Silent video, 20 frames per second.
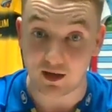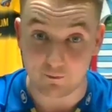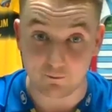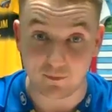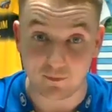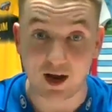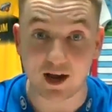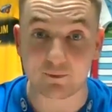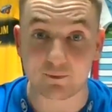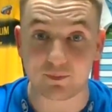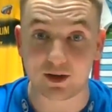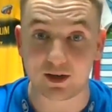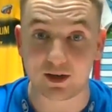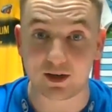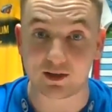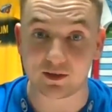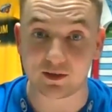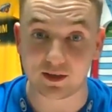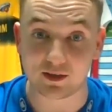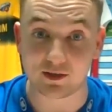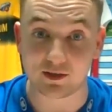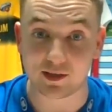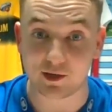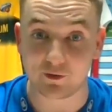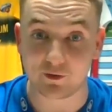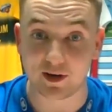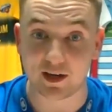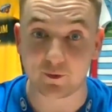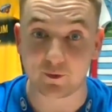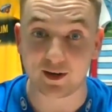in my opinion, this
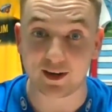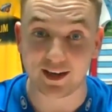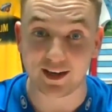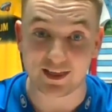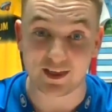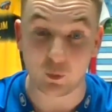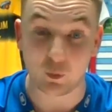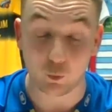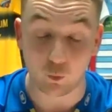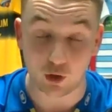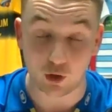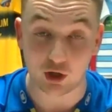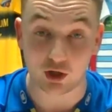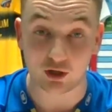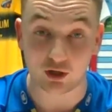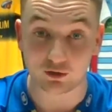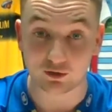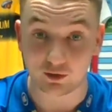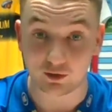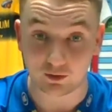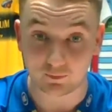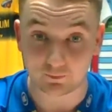year anyway, in the world.